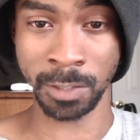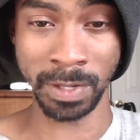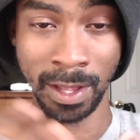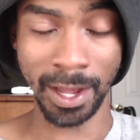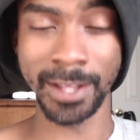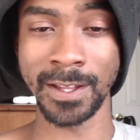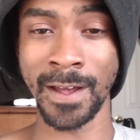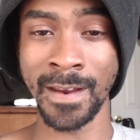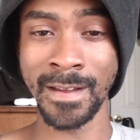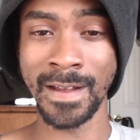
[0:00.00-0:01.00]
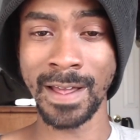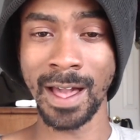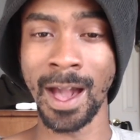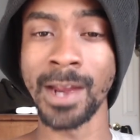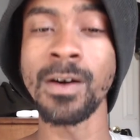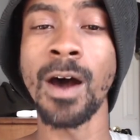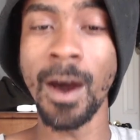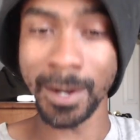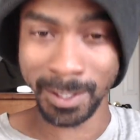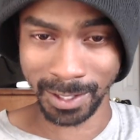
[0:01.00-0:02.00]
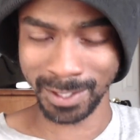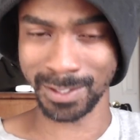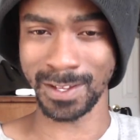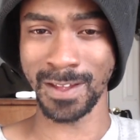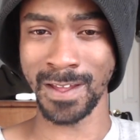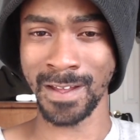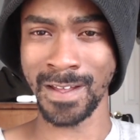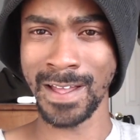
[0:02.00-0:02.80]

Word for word: behind that, I don't honestly think